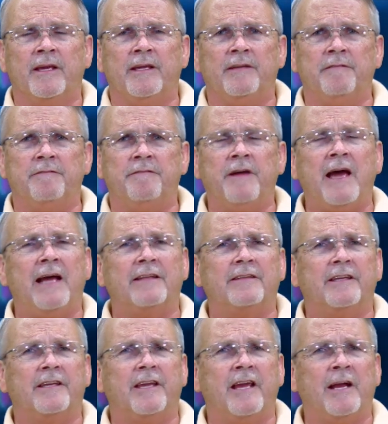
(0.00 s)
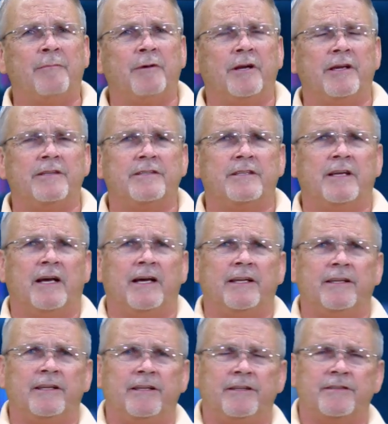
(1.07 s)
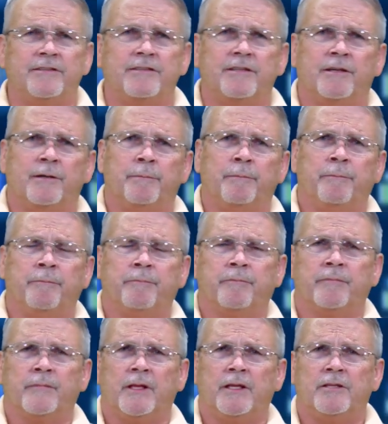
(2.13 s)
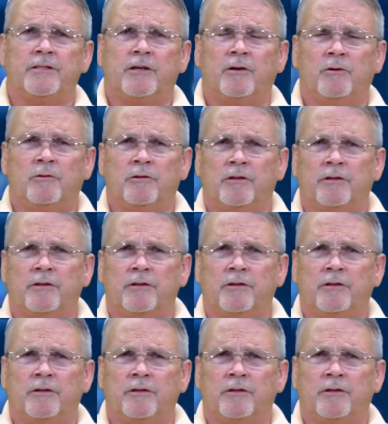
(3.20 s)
In fact, the camera has got its own